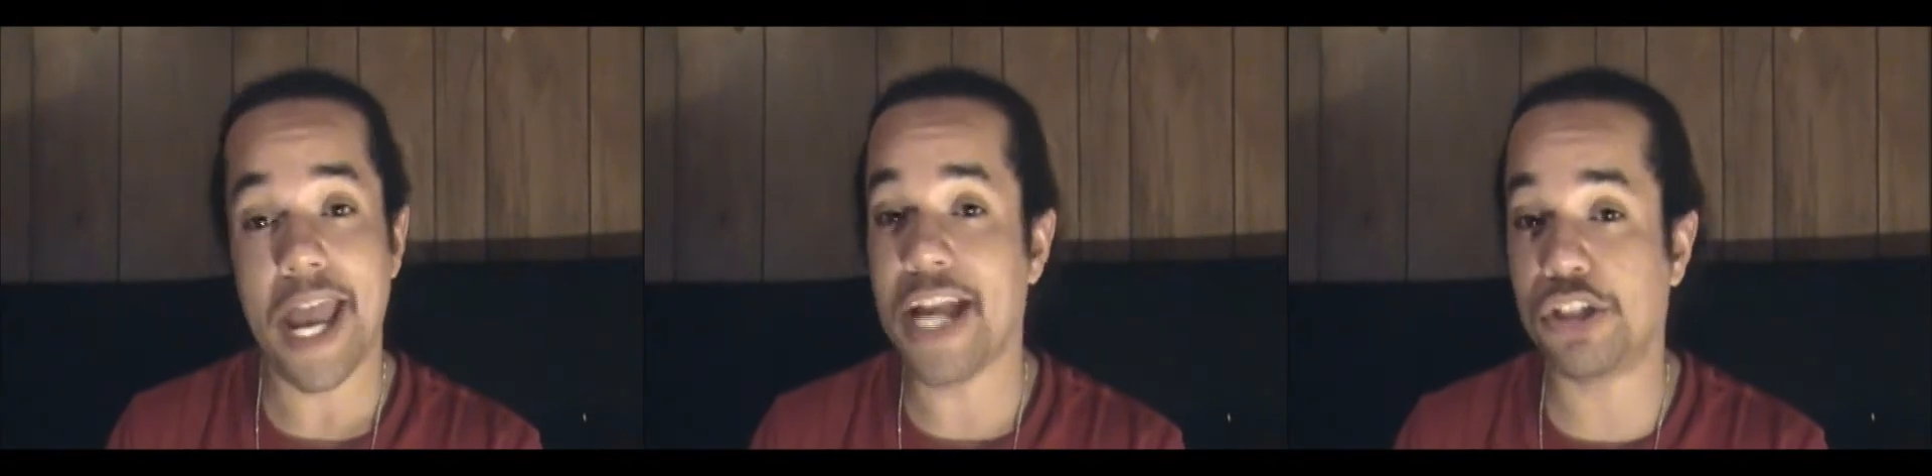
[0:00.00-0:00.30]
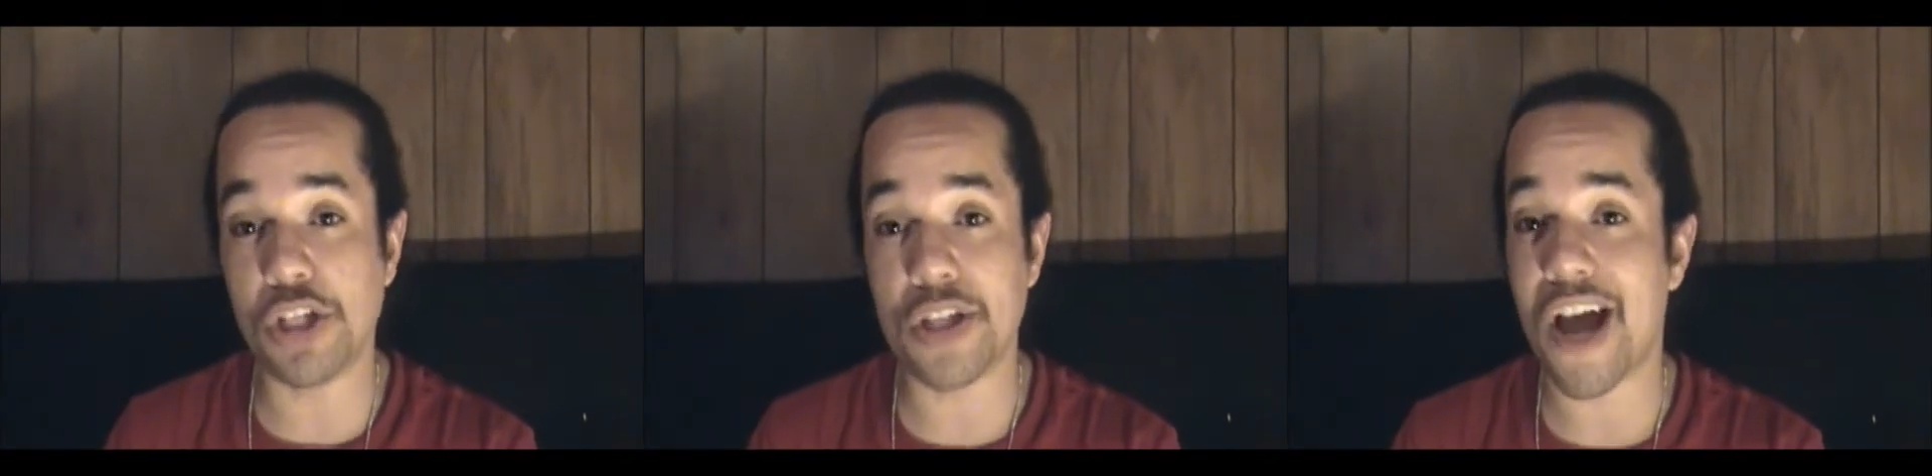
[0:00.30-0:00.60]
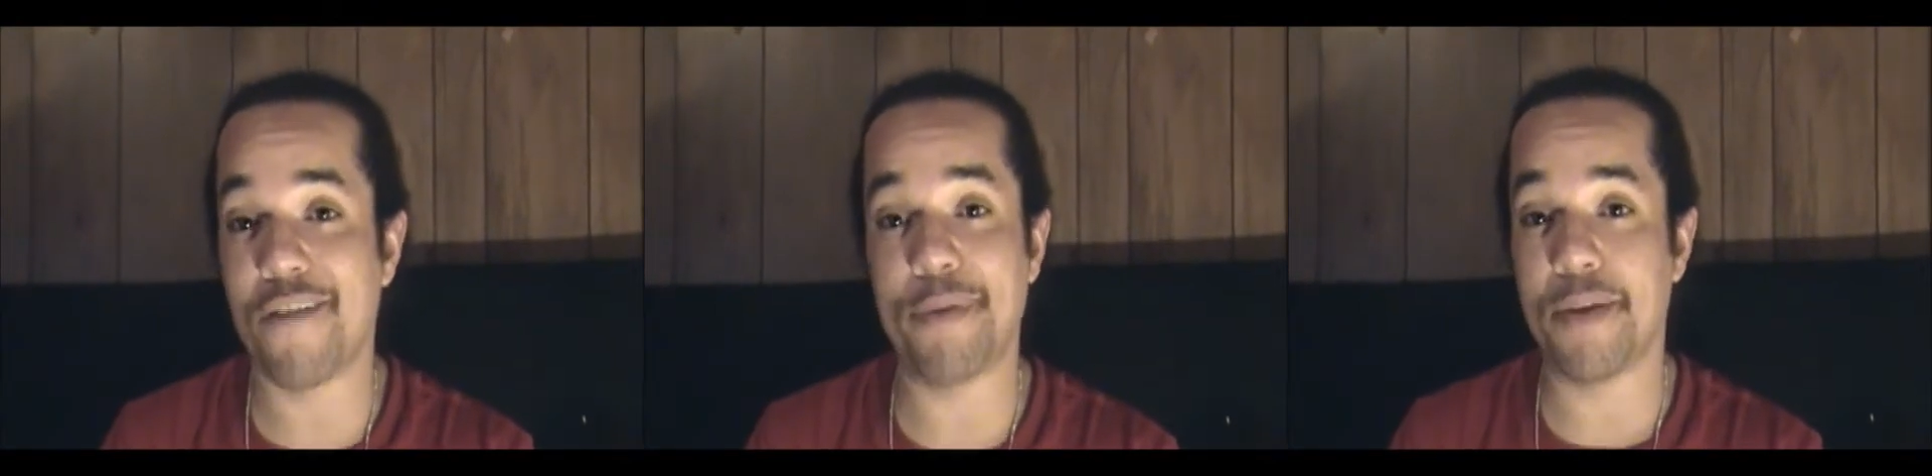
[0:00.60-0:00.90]
It should
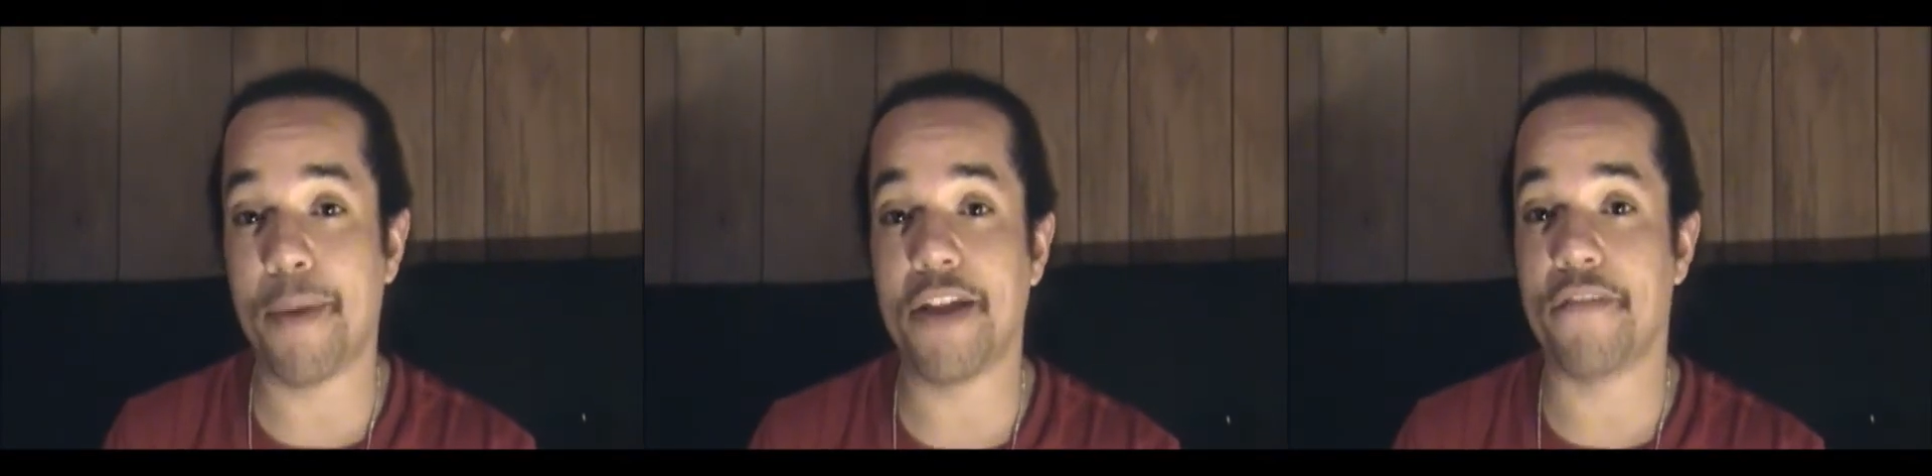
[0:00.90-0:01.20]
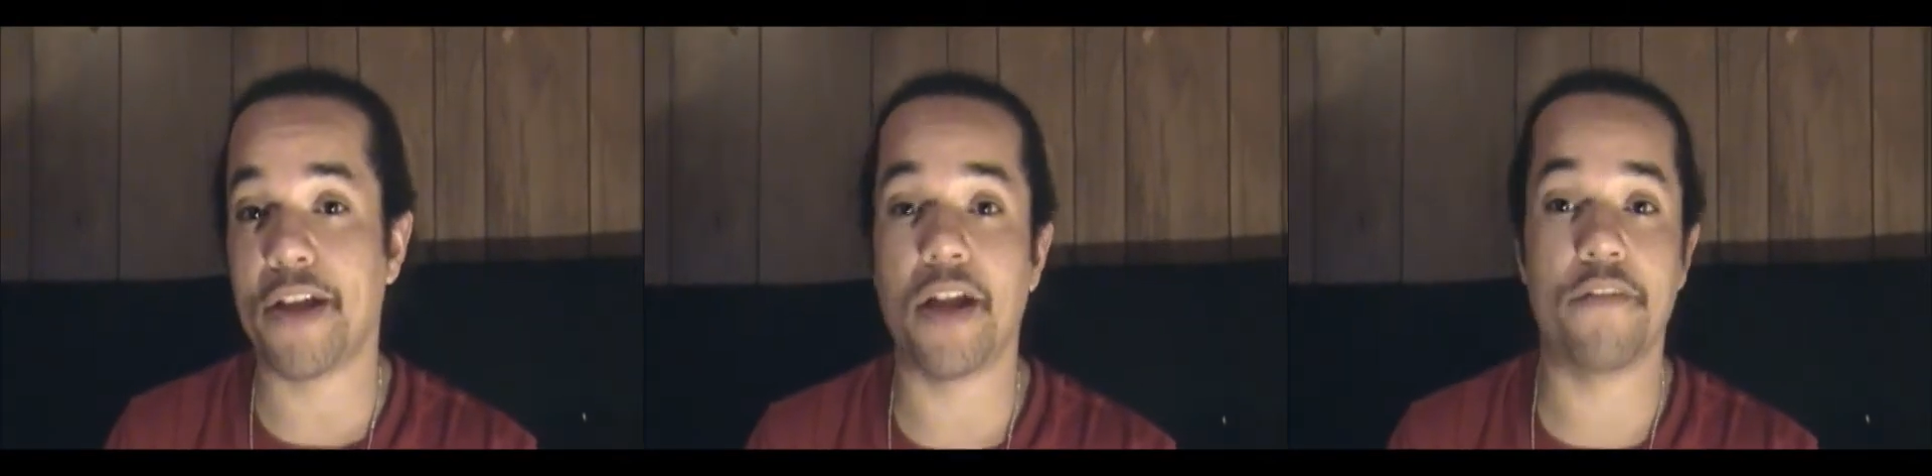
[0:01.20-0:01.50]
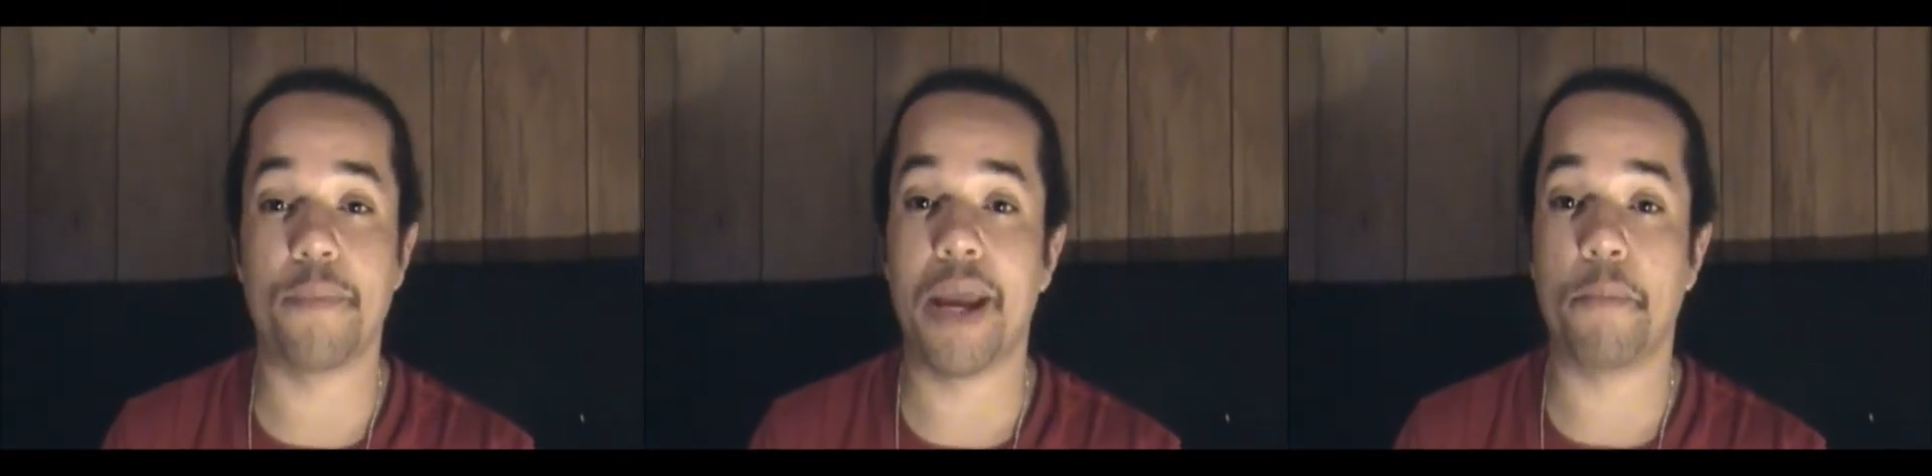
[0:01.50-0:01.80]
not have been the main event
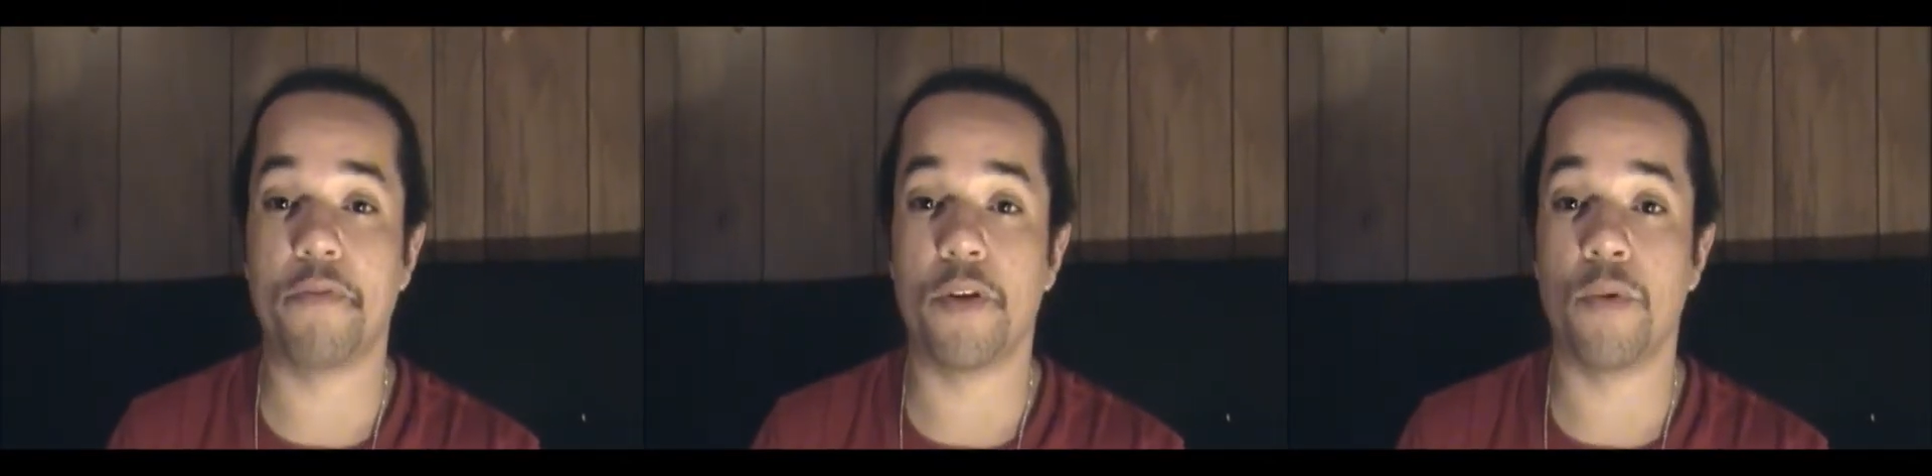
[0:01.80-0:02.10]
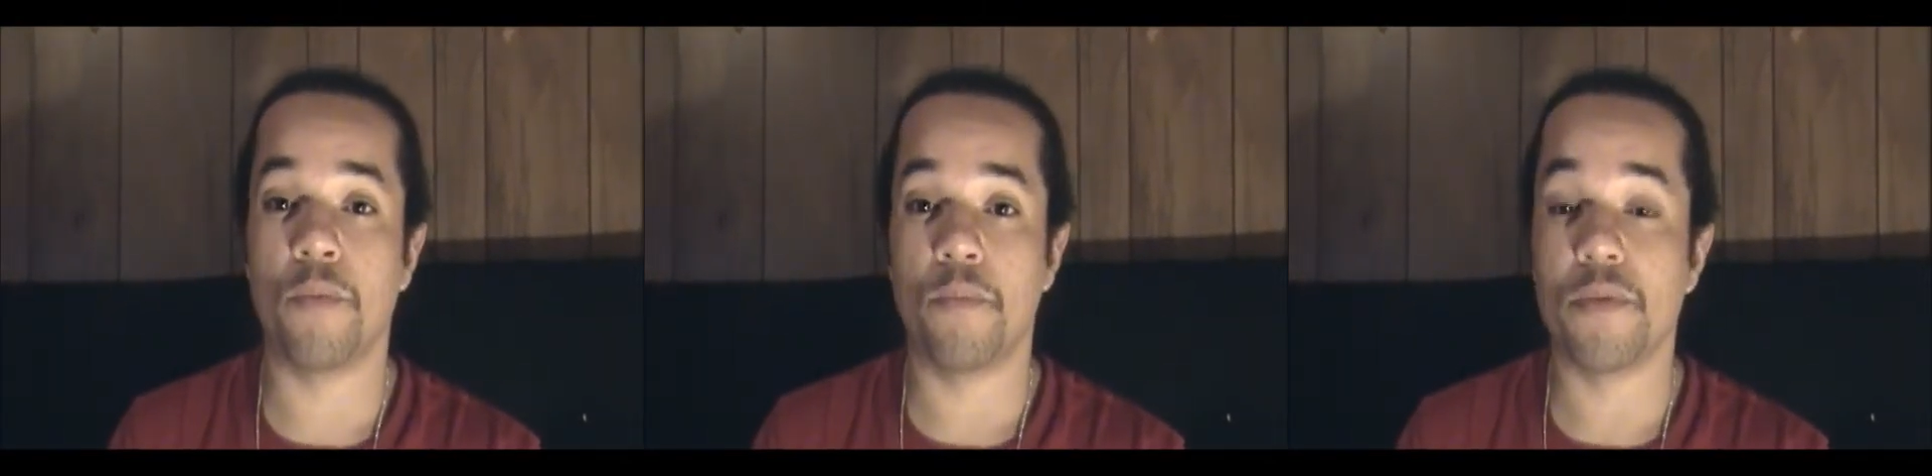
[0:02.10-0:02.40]
of the pay-per-view.